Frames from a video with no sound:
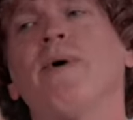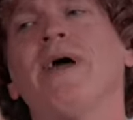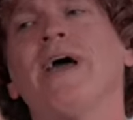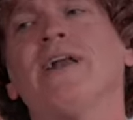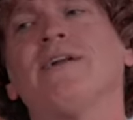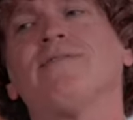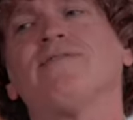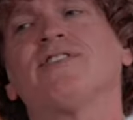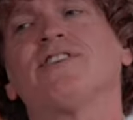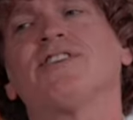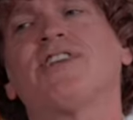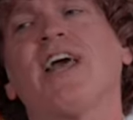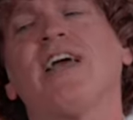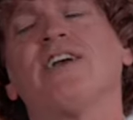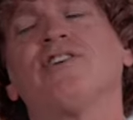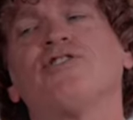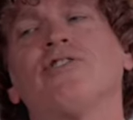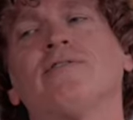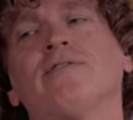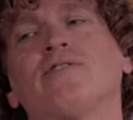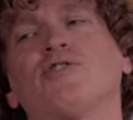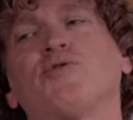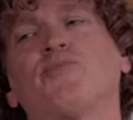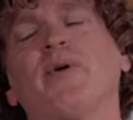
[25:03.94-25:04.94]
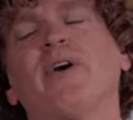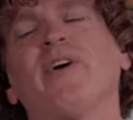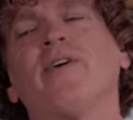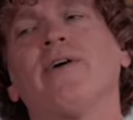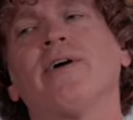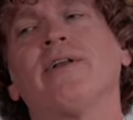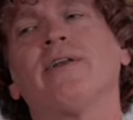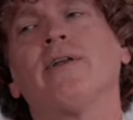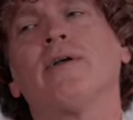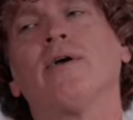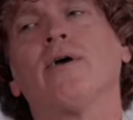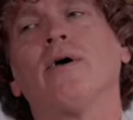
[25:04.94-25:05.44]
manifestation of the
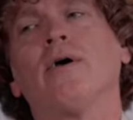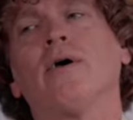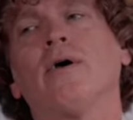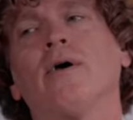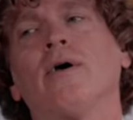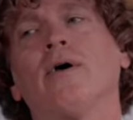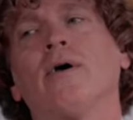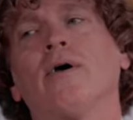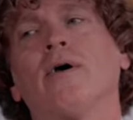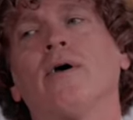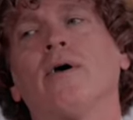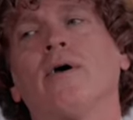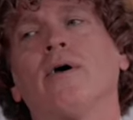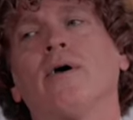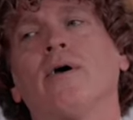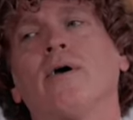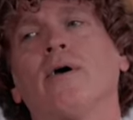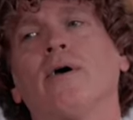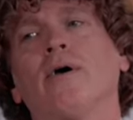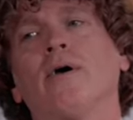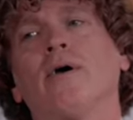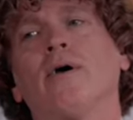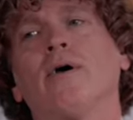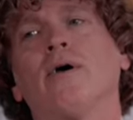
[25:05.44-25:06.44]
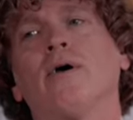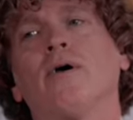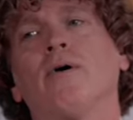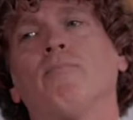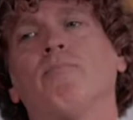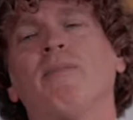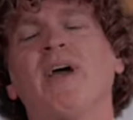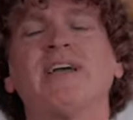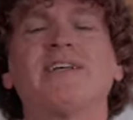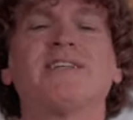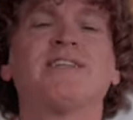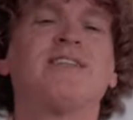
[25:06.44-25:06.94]
Spirit
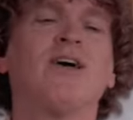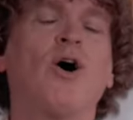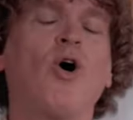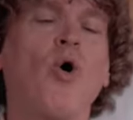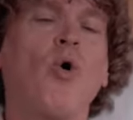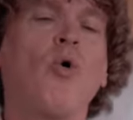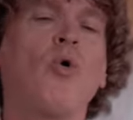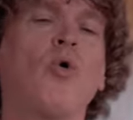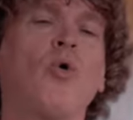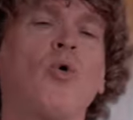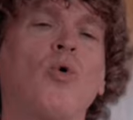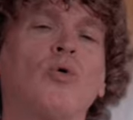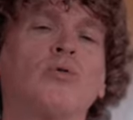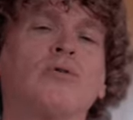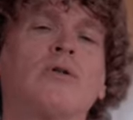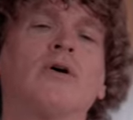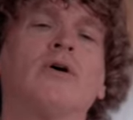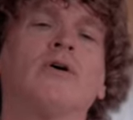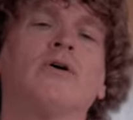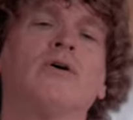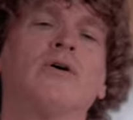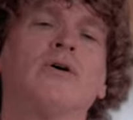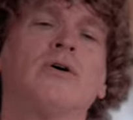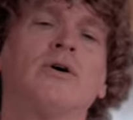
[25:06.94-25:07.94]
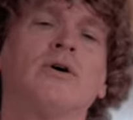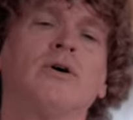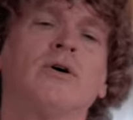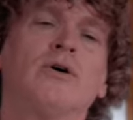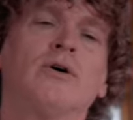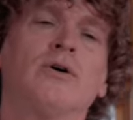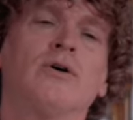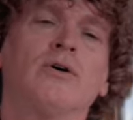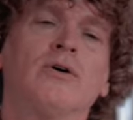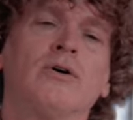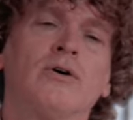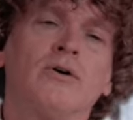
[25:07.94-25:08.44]
makes the old
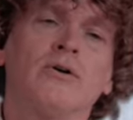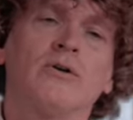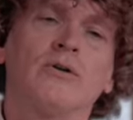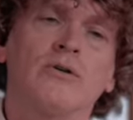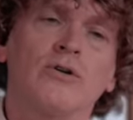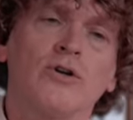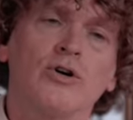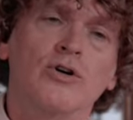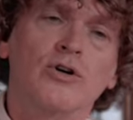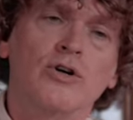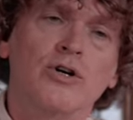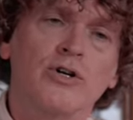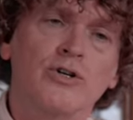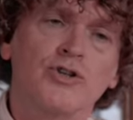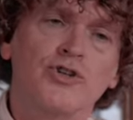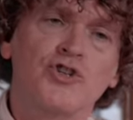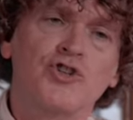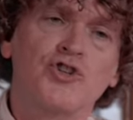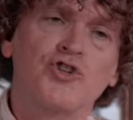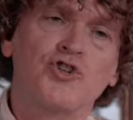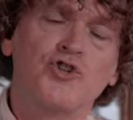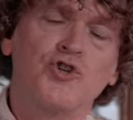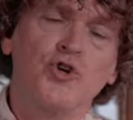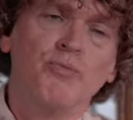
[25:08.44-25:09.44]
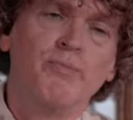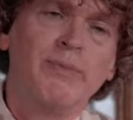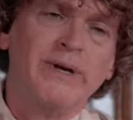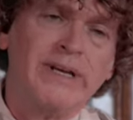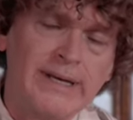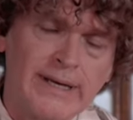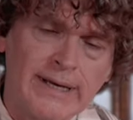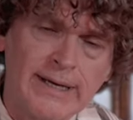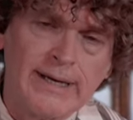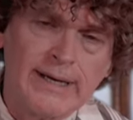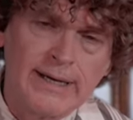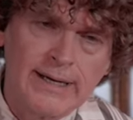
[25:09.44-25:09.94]
look
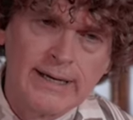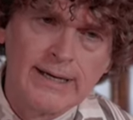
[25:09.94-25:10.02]
stupid.